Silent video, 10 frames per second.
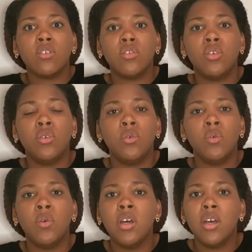
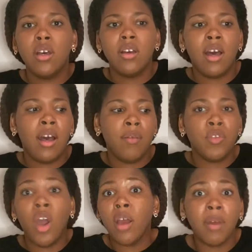to
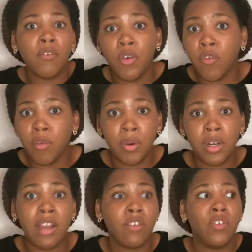guard my phone from
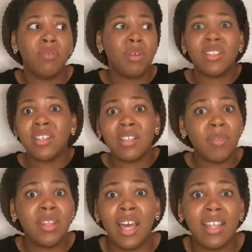pornography because it's
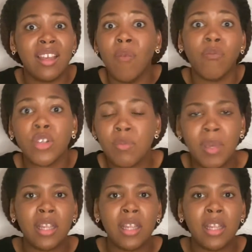something that comforts me.